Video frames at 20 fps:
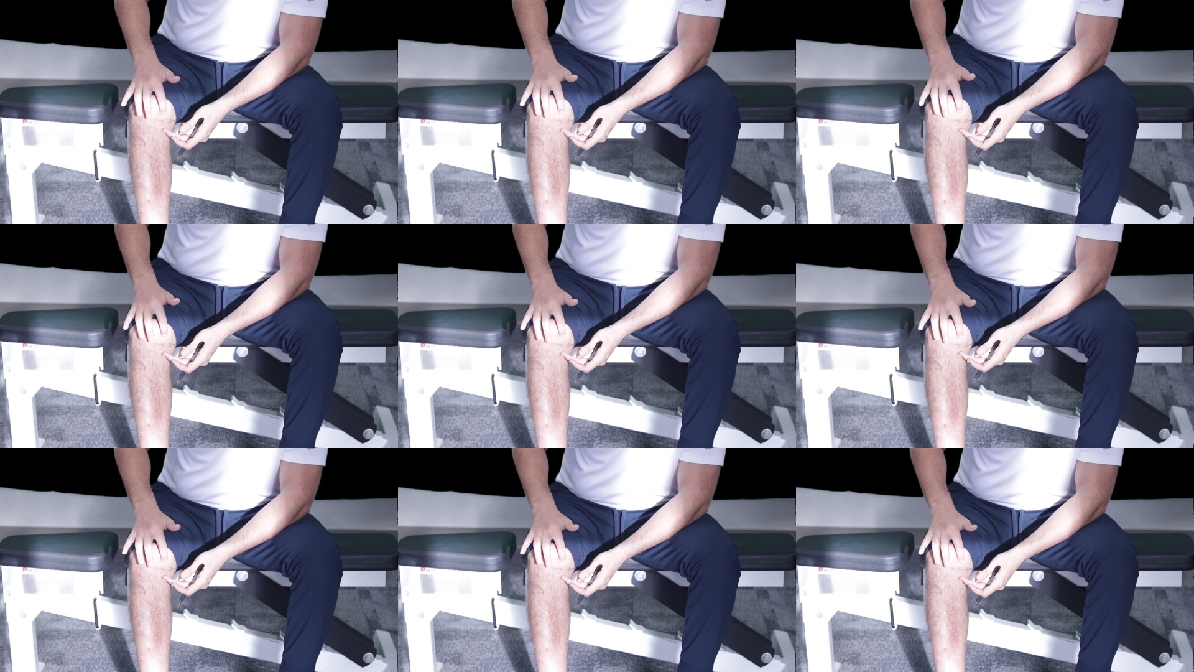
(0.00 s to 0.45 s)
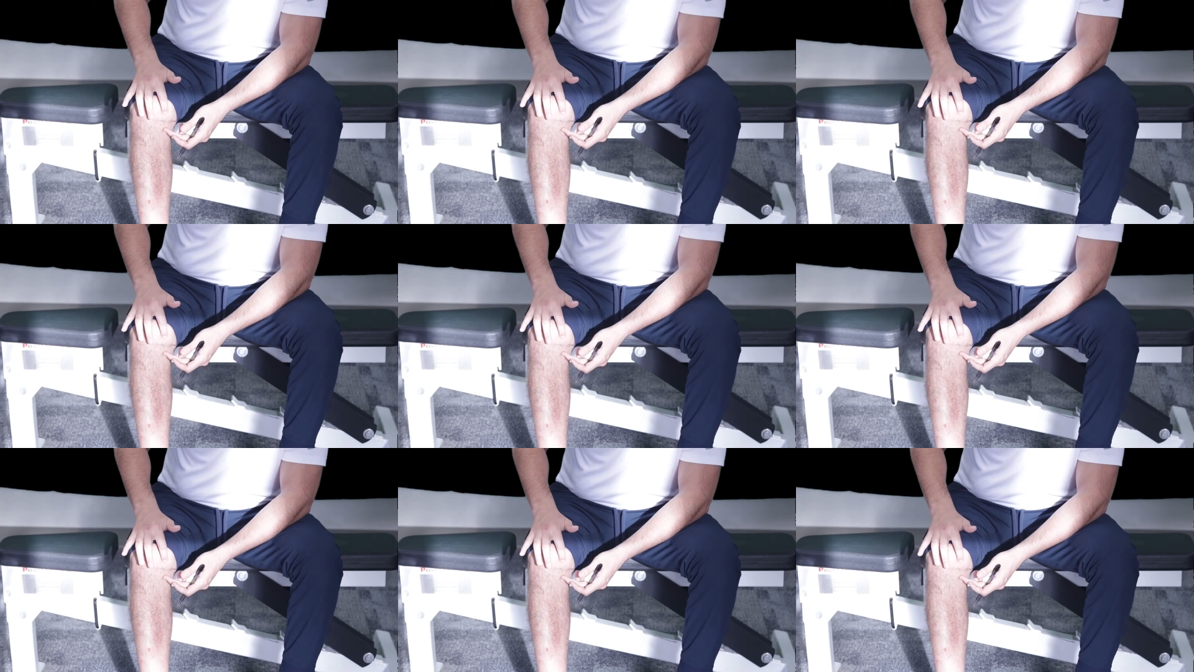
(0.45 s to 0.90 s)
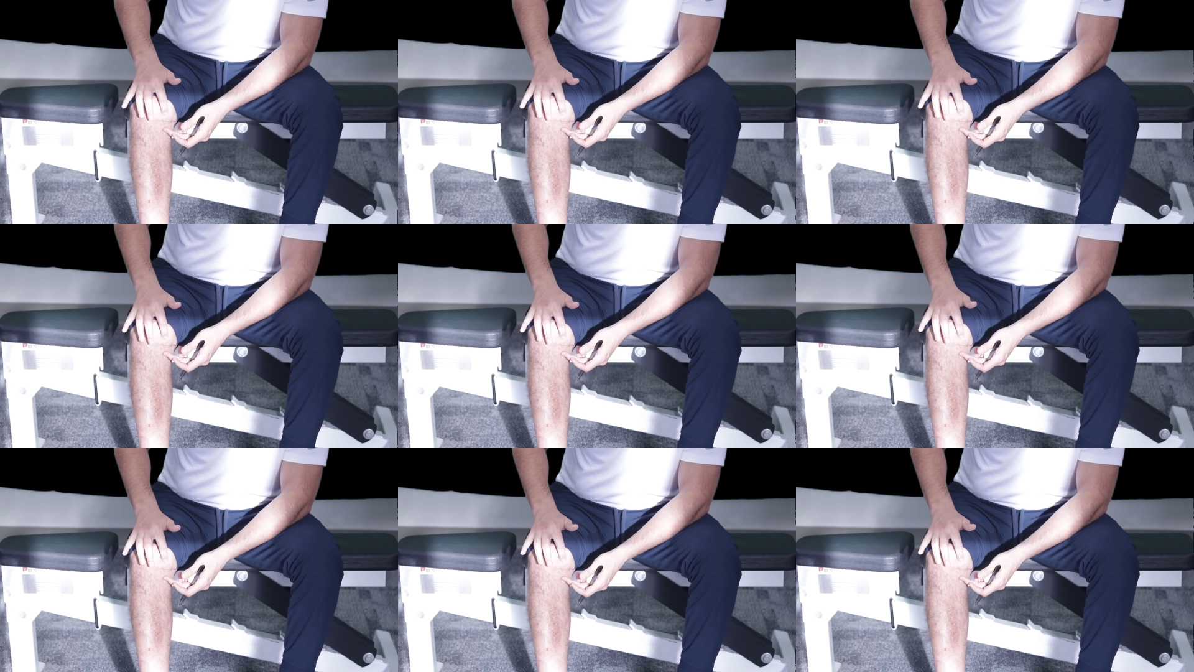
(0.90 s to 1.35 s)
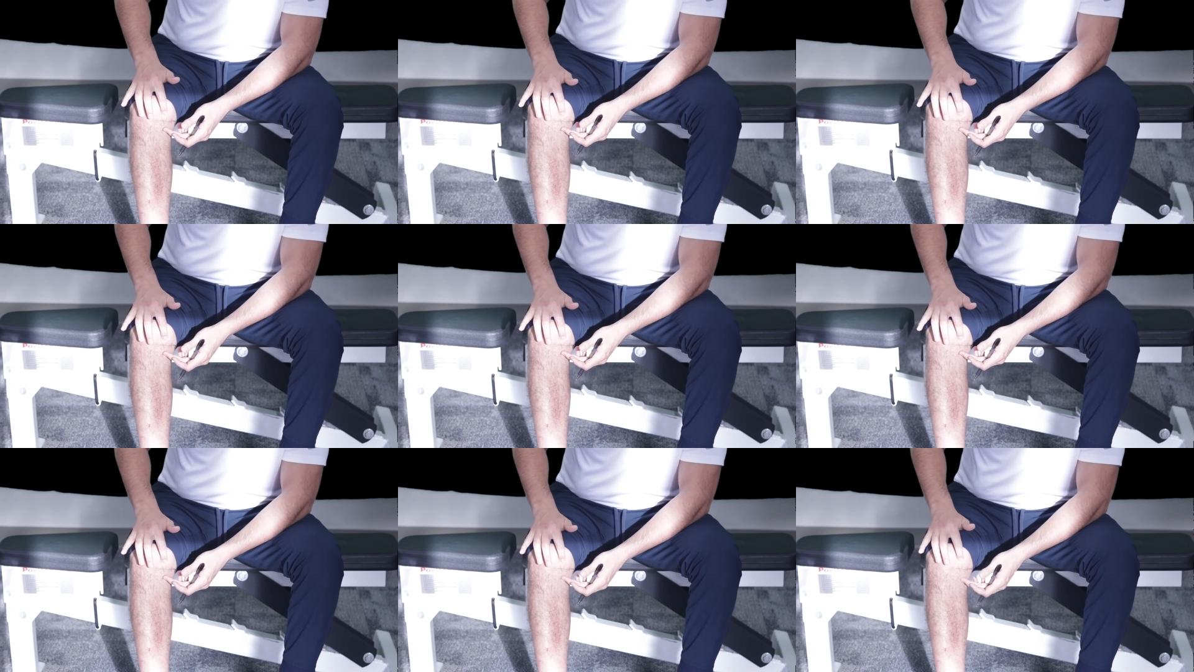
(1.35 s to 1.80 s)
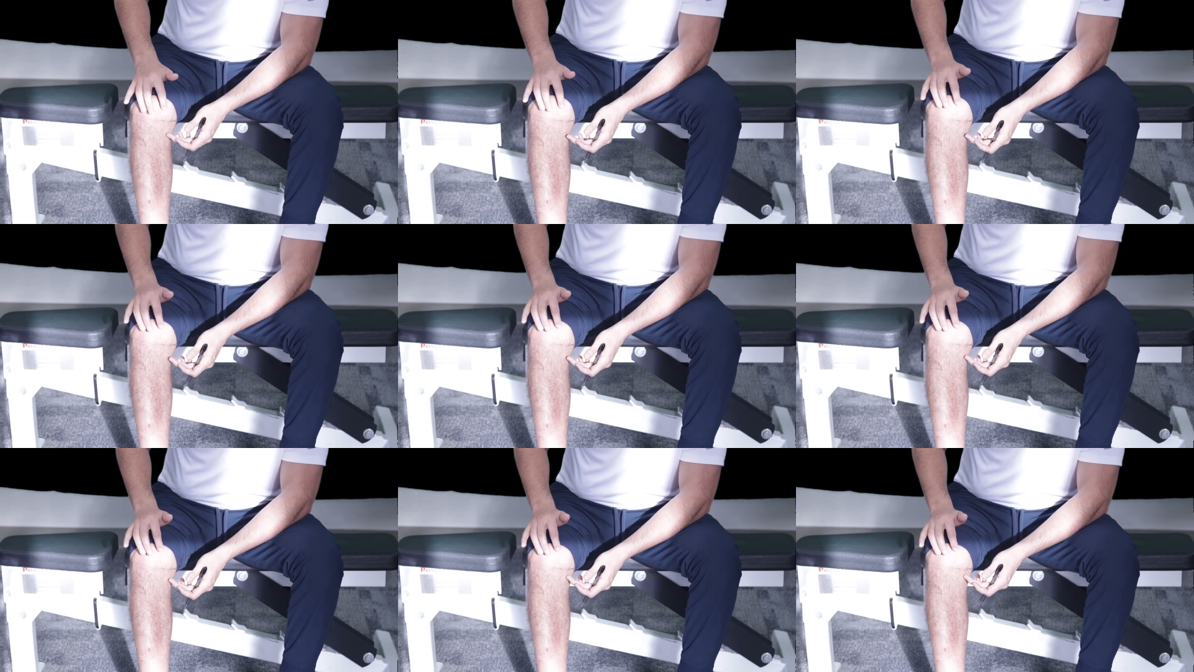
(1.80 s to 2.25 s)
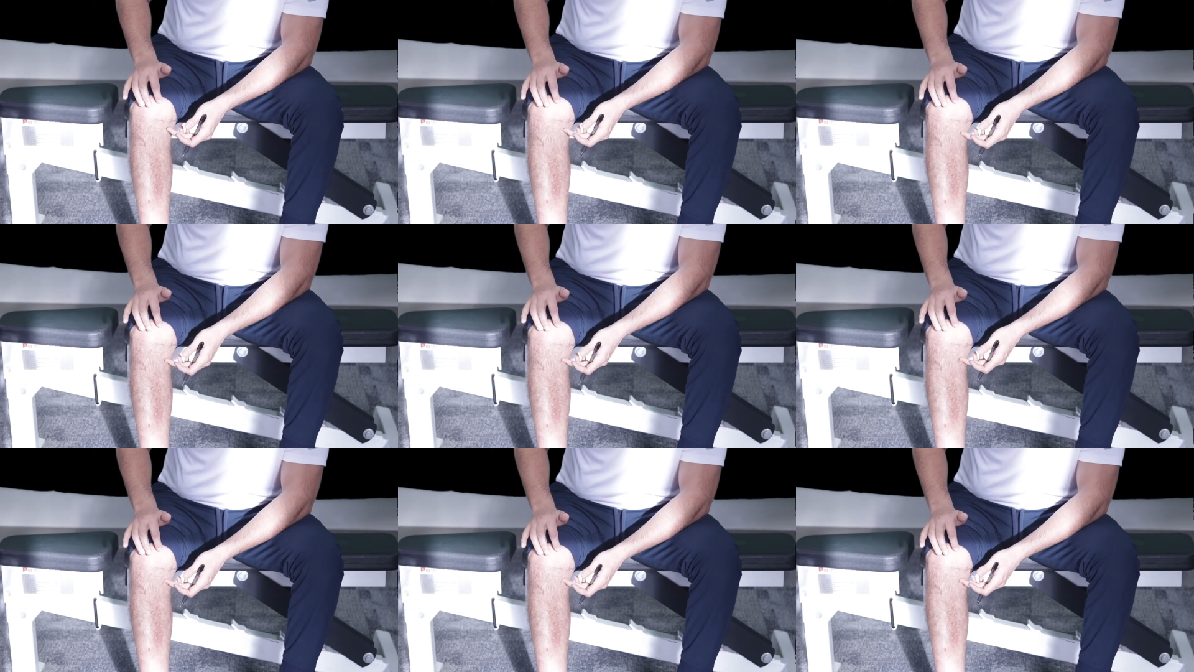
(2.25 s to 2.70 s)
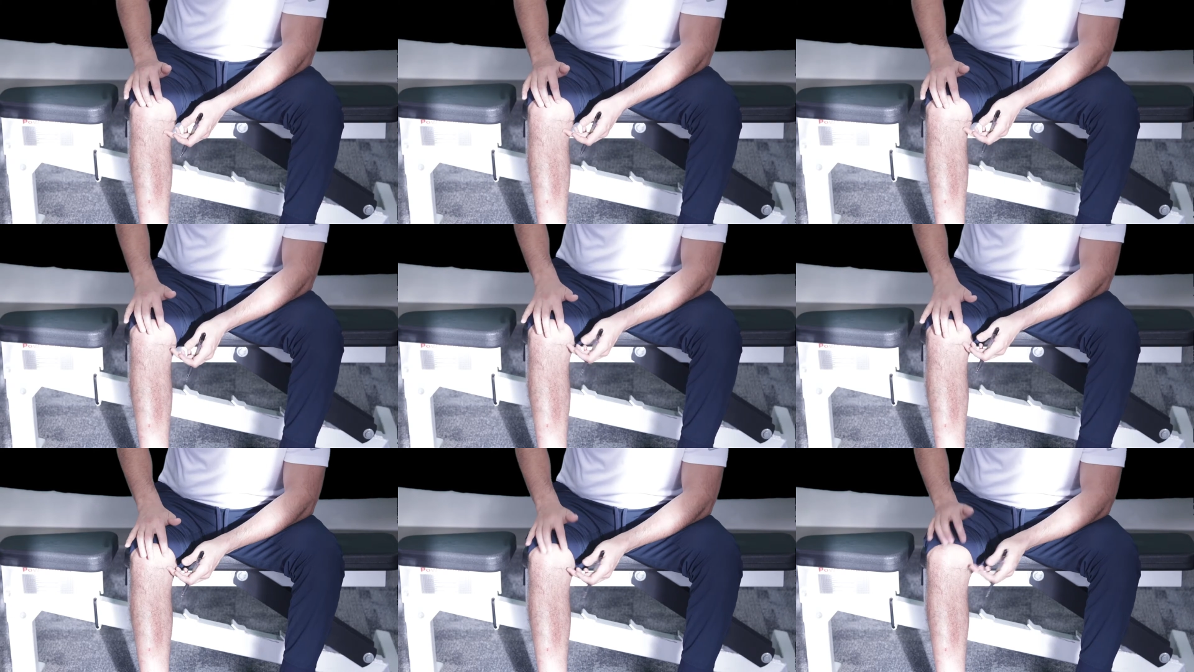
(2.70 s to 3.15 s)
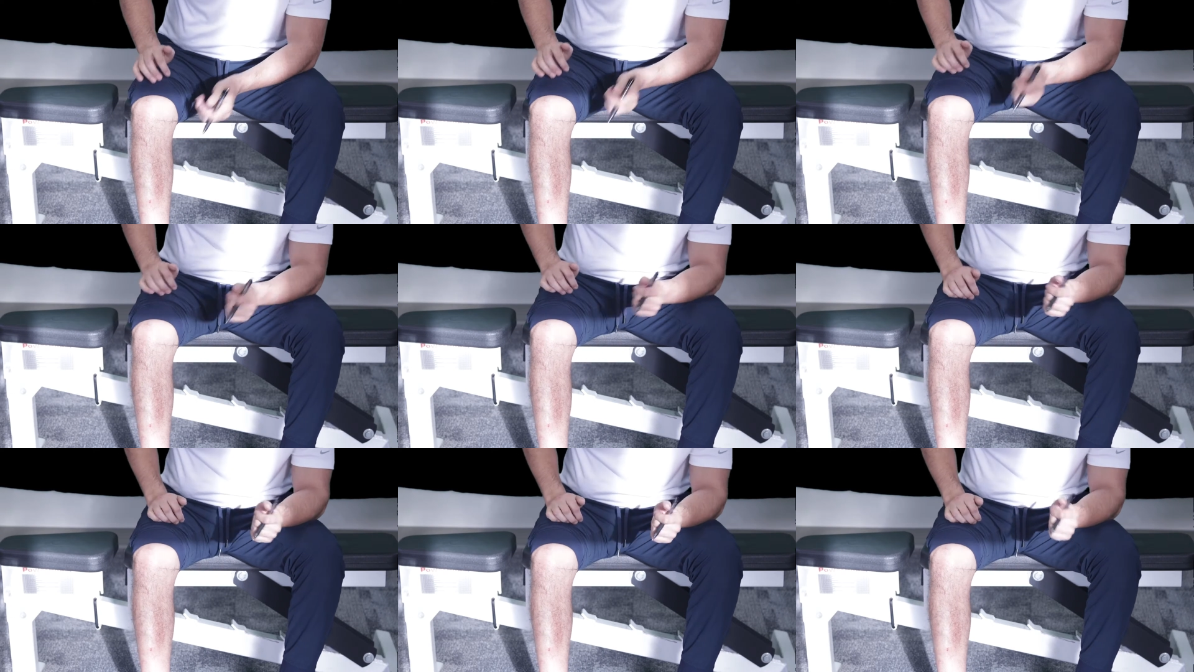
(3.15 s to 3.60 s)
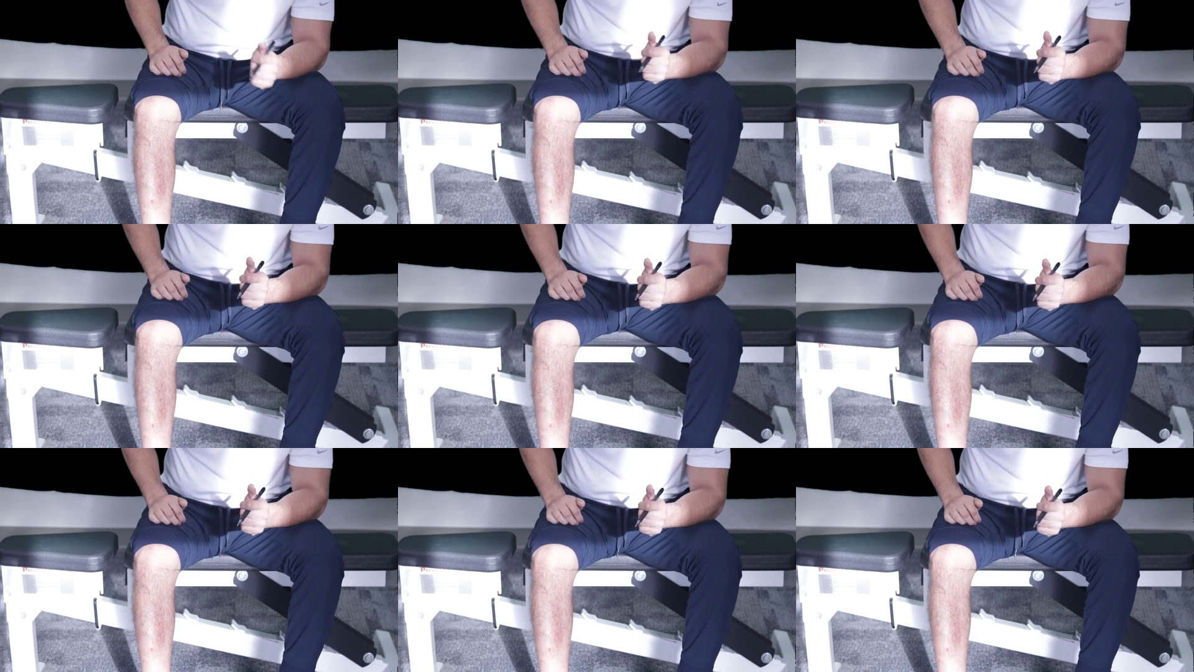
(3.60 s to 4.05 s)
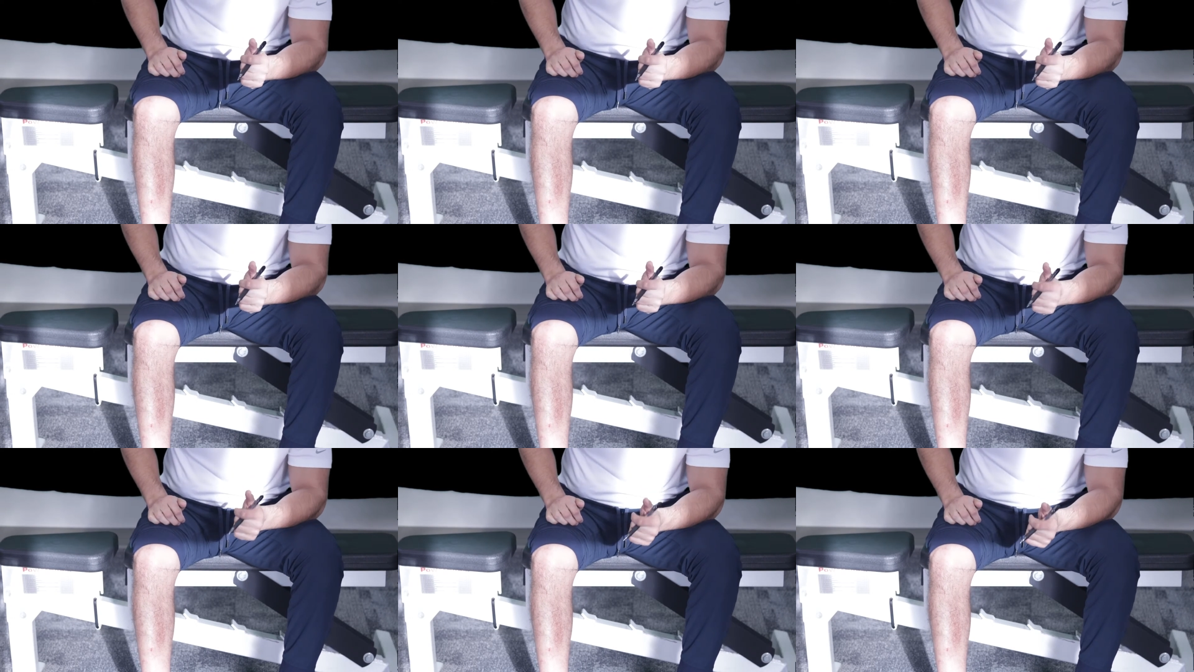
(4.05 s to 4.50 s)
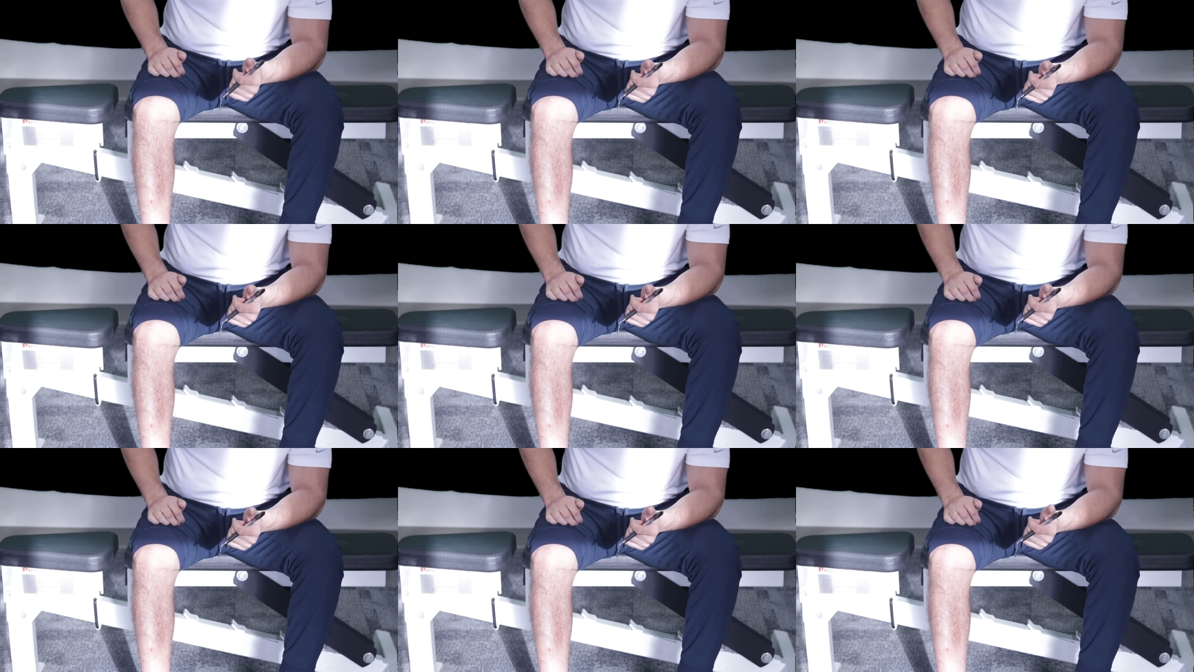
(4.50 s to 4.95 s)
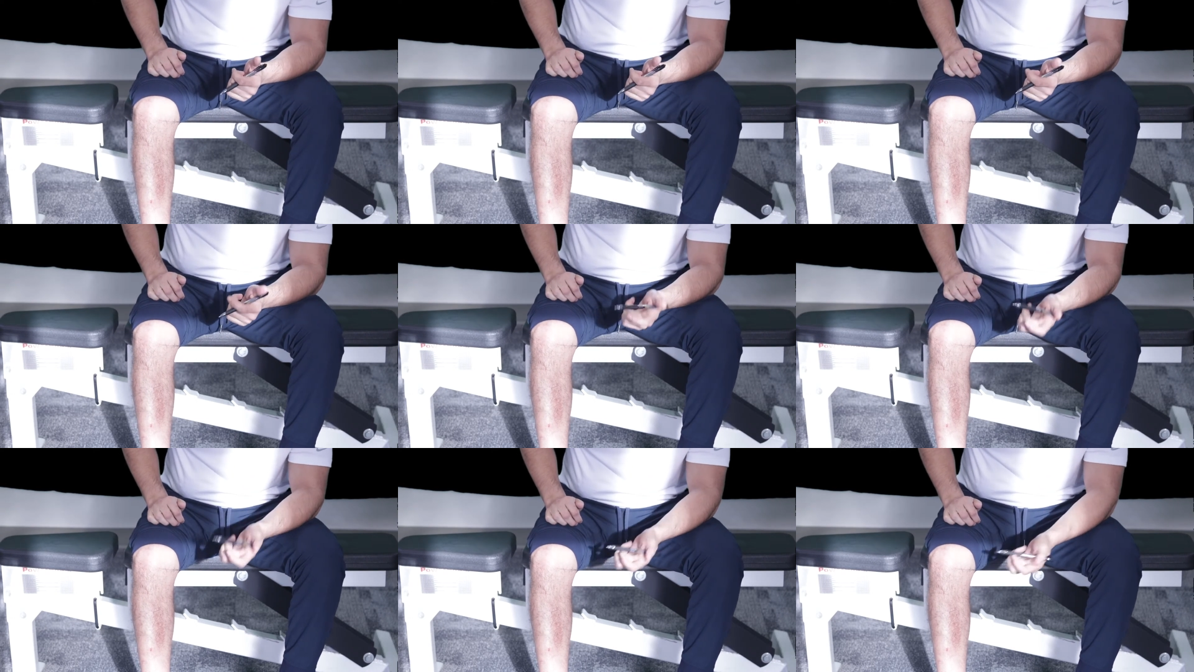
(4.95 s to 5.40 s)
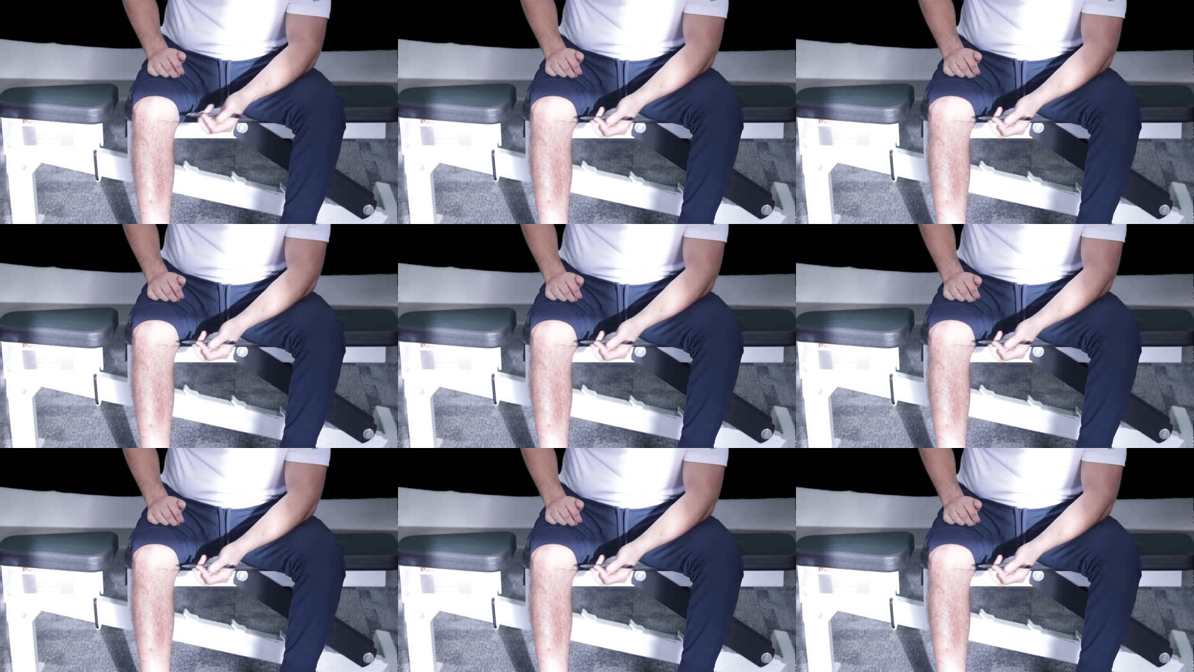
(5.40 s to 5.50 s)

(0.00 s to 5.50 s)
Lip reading: Nobody's mouth can be seen.